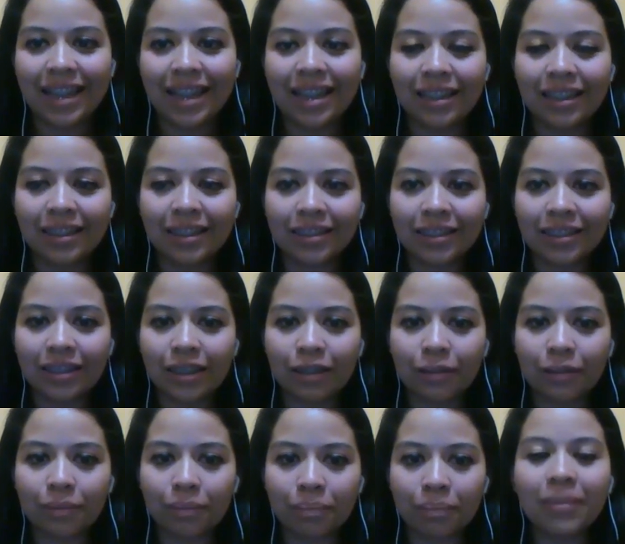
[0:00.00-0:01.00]
Hello,
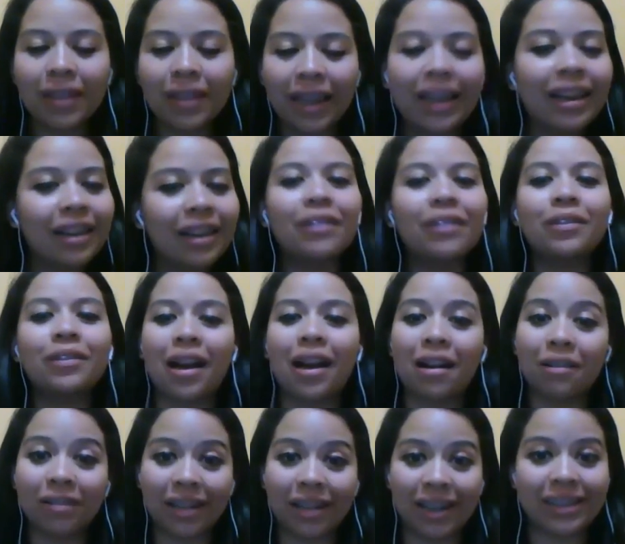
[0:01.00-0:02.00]
teacher. Hello,
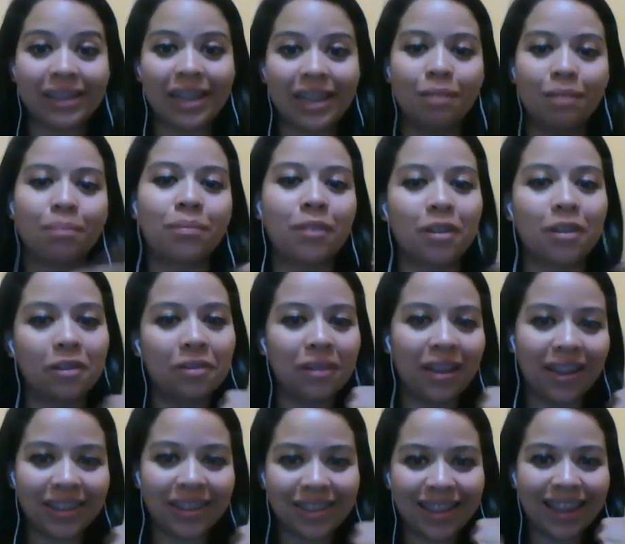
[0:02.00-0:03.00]
ahora sí,
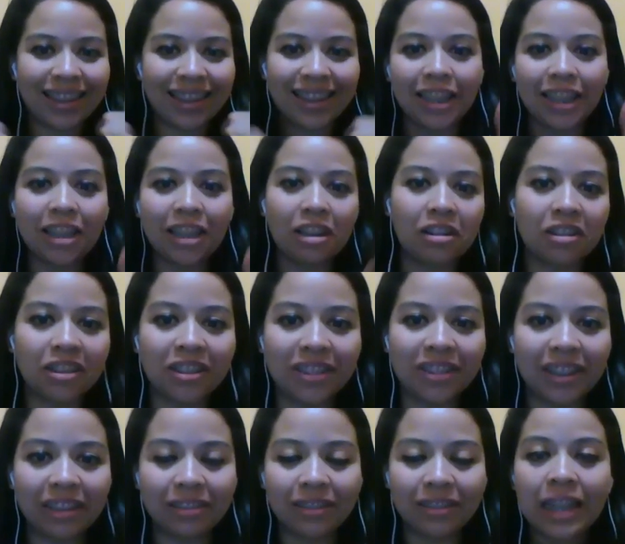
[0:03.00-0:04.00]
perfect. I can hear you
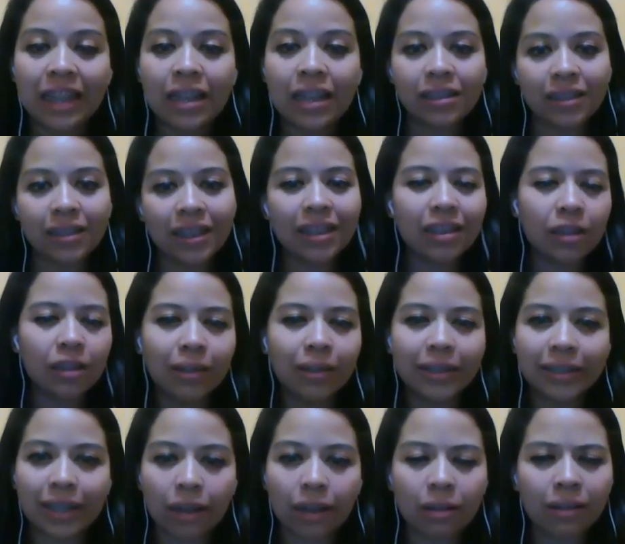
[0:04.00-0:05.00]
now. Sí, nos
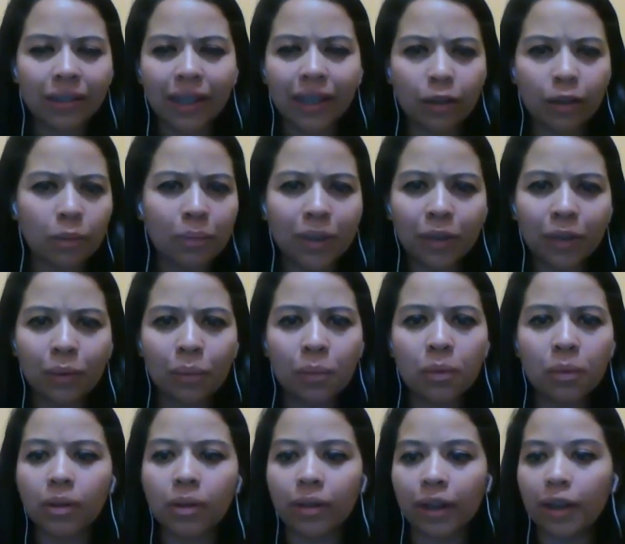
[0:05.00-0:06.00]
está cortando, but don't
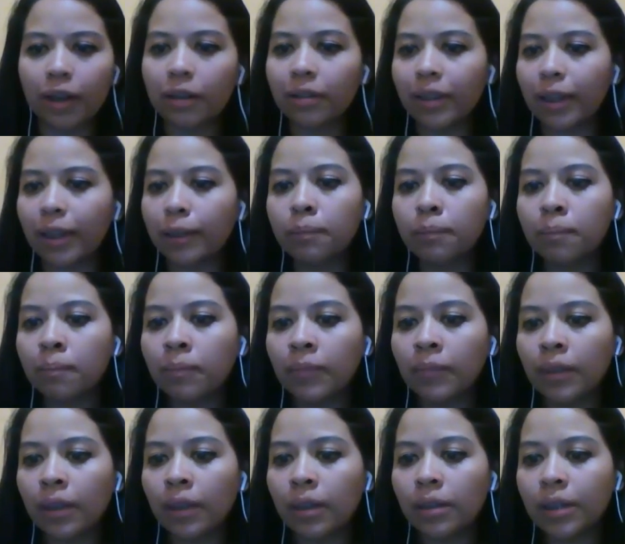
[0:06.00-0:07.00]
worry, okay?
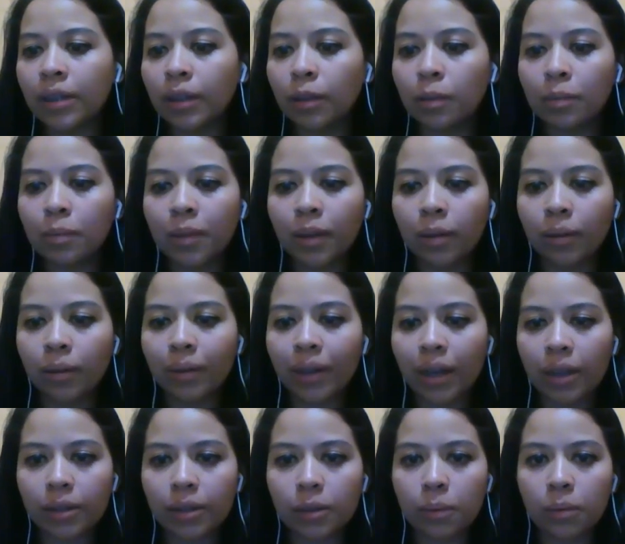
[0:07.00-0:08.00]
Si no me
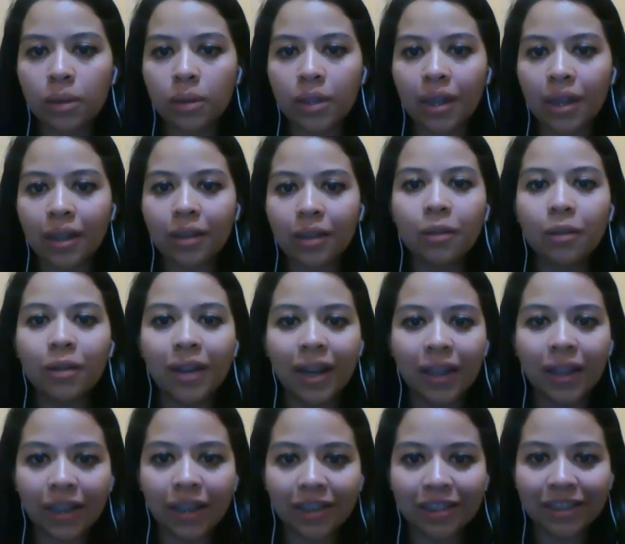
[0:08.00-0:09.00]
logra escuchar or I
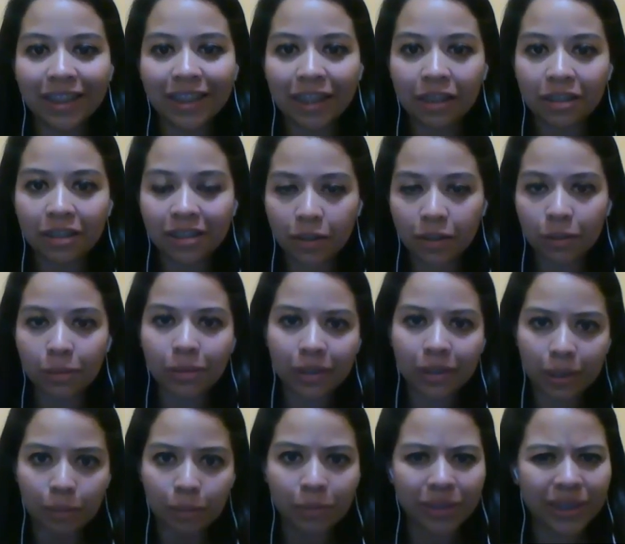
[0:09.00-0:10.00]
cannot hear you,
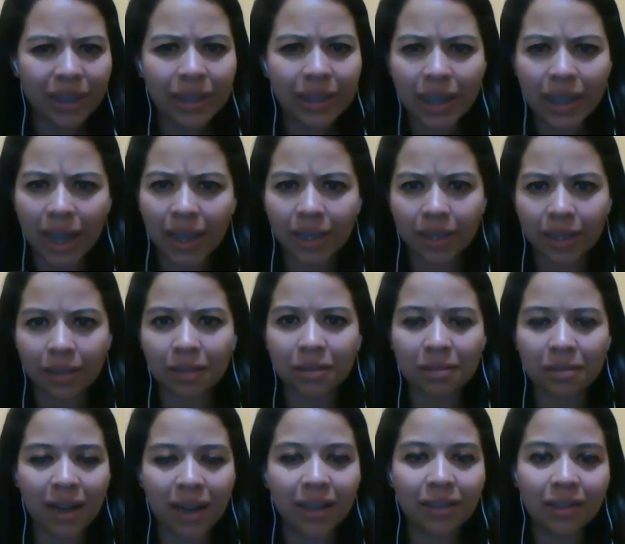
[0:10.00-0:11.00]
usemos el chat, all
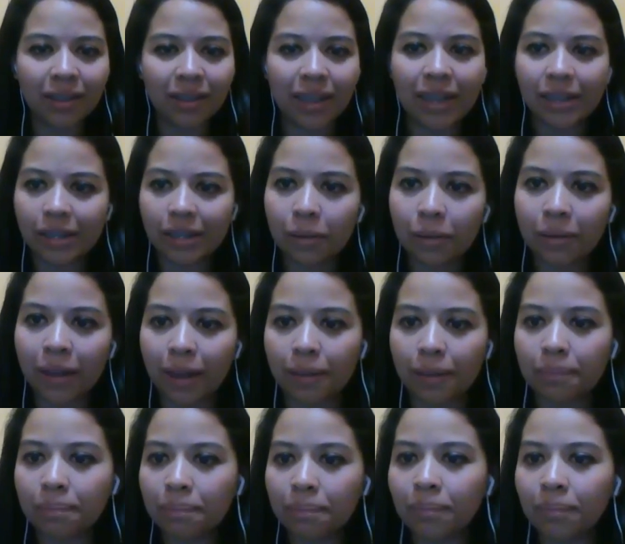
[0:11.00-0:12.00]
right? It's okay.
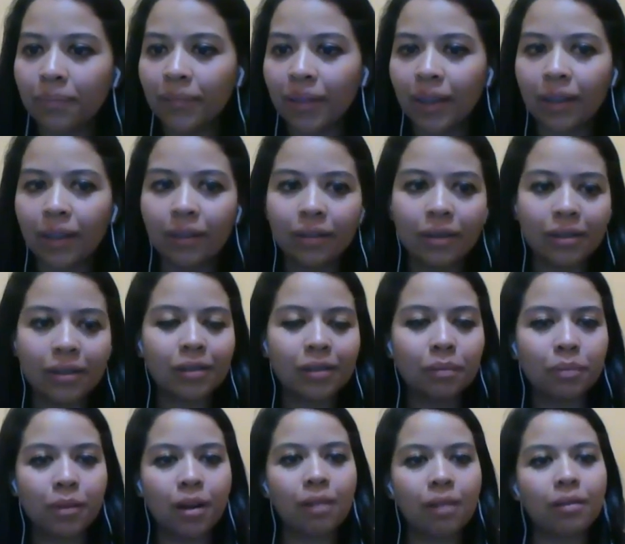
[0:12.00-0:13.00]
There's no
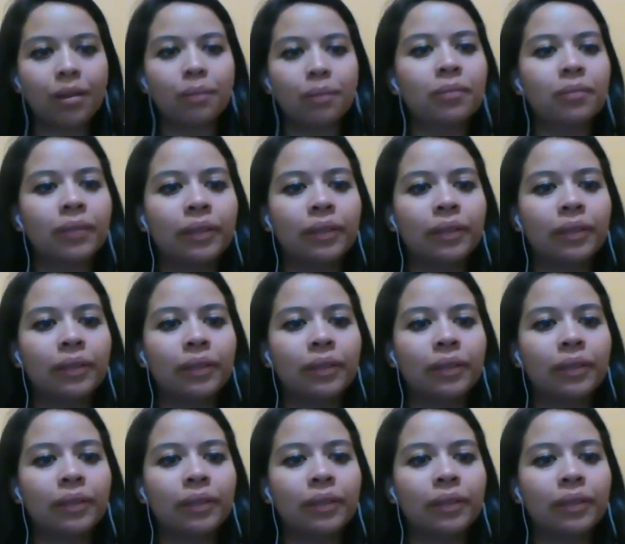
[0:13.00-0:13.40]
problem.